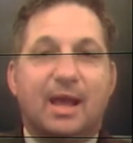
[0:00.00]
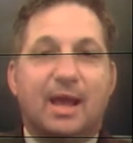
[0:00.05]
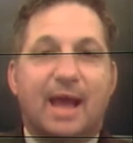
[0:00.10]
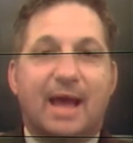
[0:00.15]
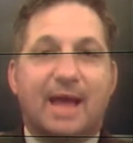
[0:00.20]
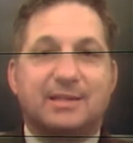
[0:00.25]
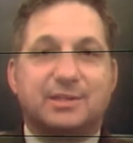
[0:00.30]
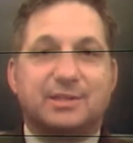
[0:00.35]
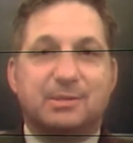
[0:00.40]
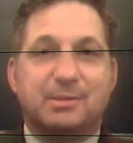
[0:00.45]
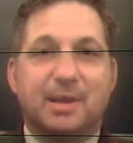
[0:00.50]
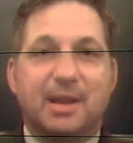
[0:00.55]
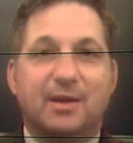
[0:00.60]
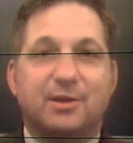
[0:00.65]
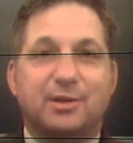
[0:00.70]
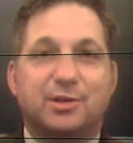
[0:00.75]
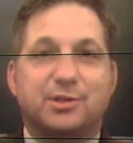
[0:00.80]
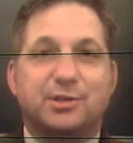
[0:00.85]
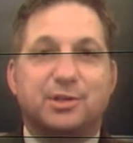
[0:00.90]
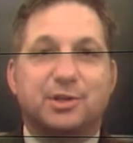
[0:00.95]
has to be
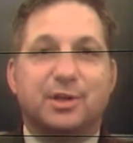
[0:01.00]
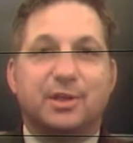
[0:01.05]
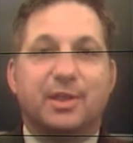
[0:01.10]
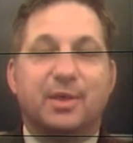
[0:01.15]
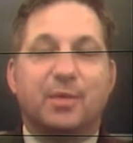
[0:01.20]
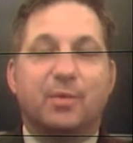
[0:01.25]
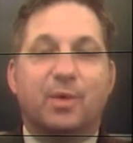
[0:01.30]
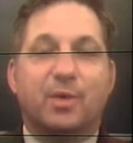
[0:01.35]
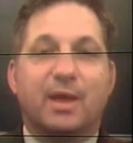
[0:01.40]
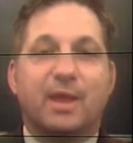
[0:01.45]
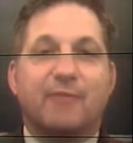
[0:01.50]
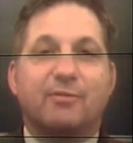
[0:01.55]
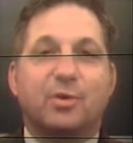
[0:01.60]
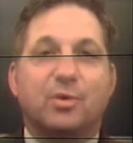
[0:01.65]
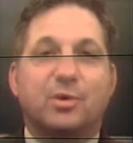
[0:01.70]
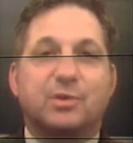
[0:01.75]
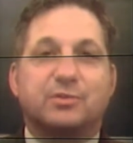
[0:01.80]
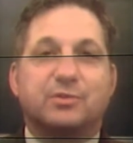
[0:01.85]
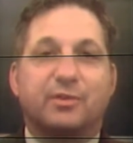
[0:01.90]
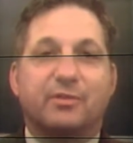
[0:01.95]
understood that
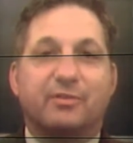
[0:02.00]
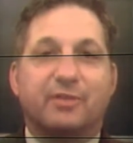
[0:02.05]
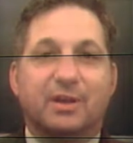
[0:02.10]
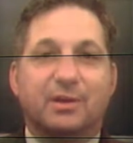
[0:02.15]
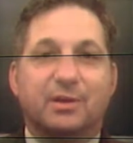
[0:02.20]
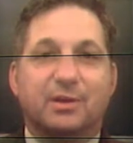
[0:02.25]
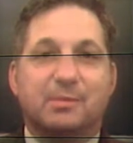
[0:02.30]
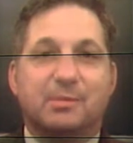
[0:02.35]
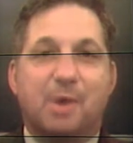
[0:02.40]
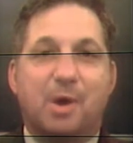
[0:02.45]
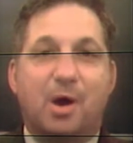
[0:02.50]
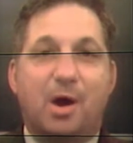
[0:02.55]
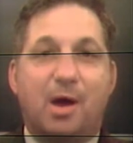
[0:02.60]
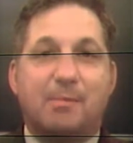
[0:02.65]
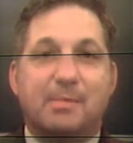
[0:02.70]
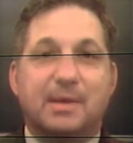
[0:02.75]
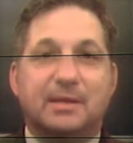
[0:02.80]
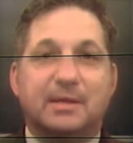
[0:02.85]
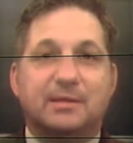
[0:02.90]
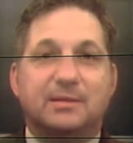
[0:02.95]
whatever was revealed to
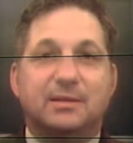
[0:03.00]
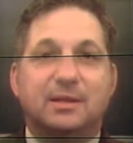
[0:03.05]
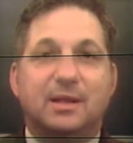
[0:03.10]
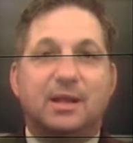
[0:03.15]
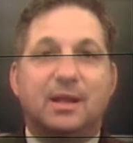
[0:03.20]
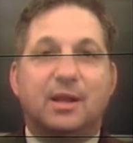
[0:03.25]
Muhammad